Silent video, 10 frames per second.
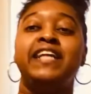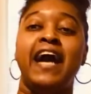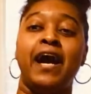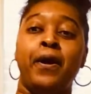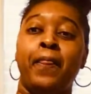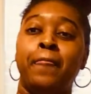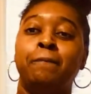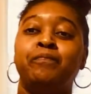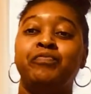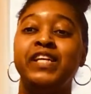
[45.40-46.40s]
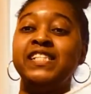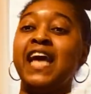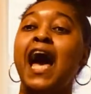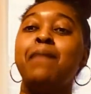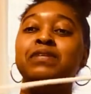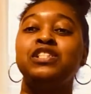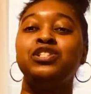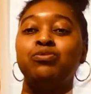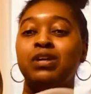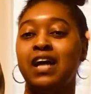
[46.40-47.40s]
Now, this happens
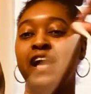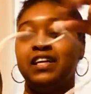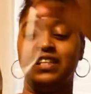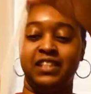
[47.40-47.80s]
to a lot of